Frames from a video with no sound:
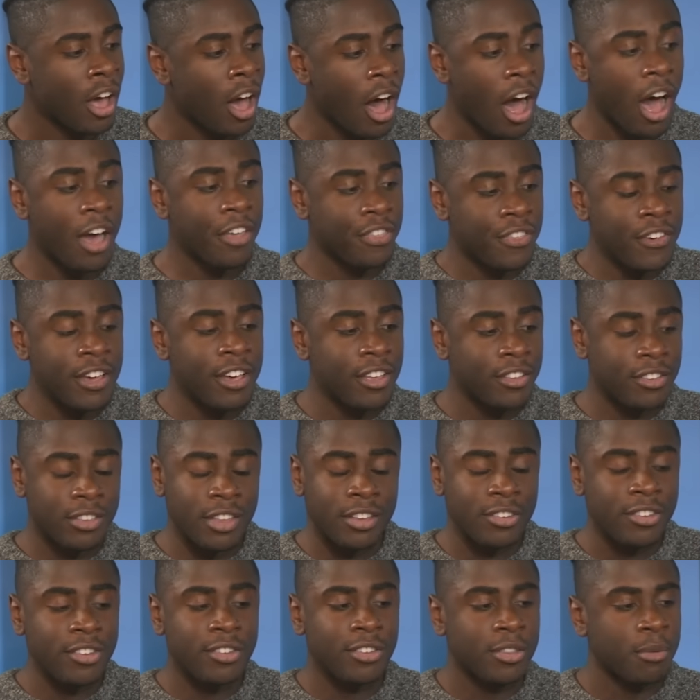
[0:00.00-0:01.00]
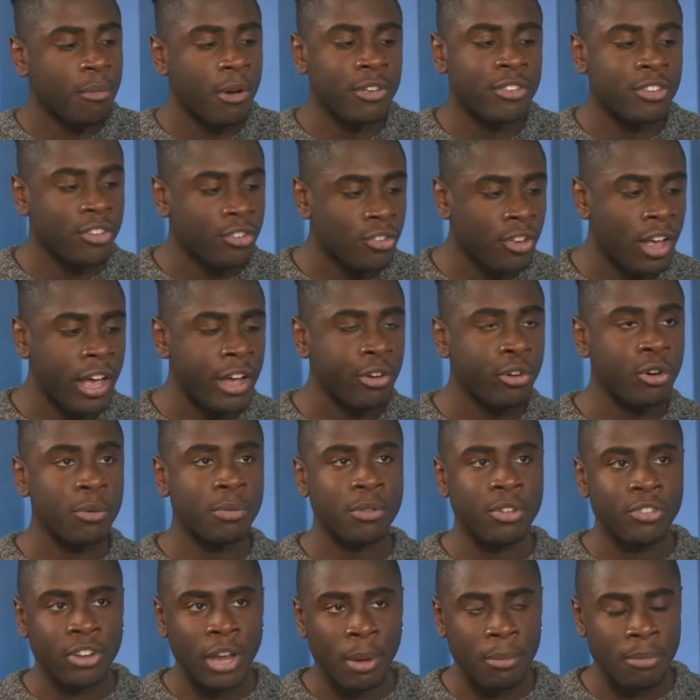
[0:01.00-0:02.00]
I think this is the most exciting group
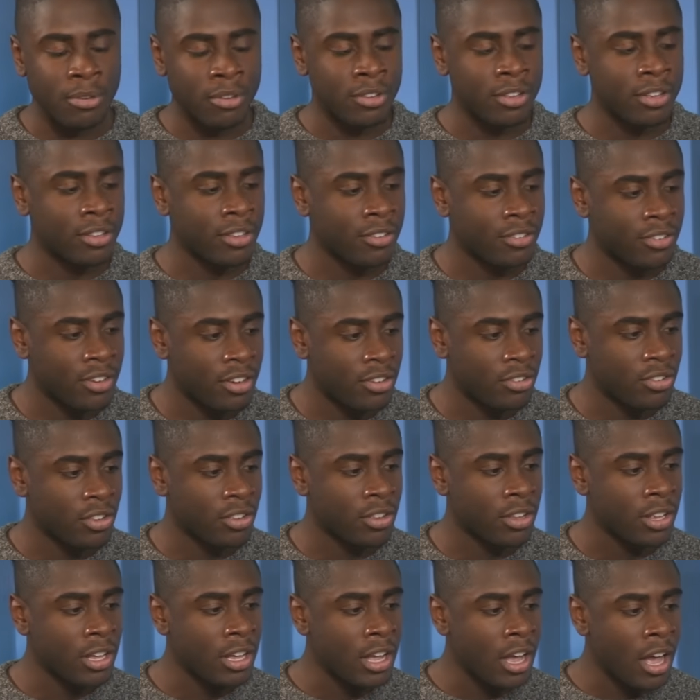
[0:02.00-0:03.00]
of the Champions League this season.